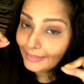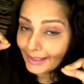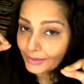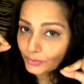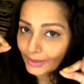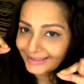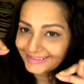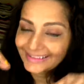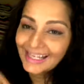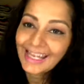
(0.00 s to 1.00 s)
that way
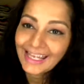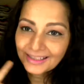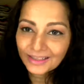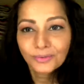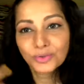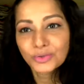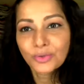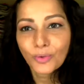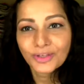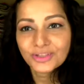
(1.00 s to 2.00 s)
and
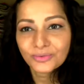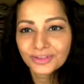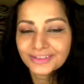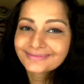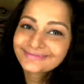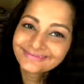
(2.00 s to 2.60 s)
do a voiceover.